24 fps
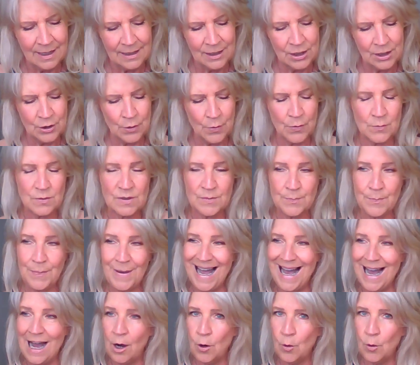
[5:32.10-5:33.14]
You know, those
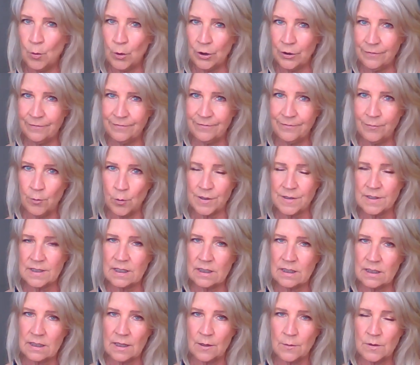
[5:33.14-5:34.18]
power
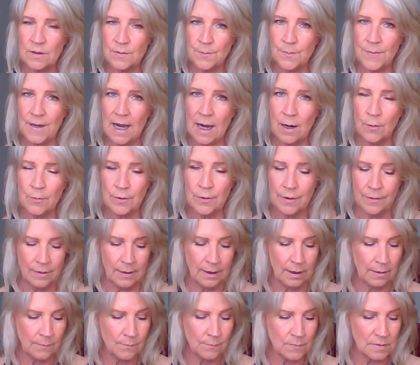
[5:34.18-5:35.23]
forces, those power
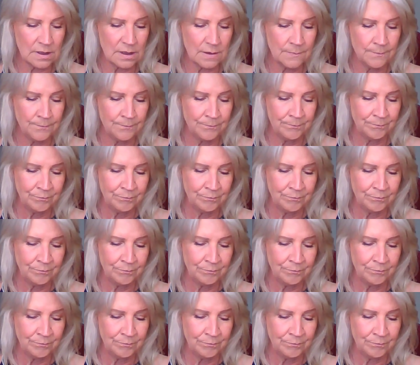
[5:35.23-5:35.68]
themes.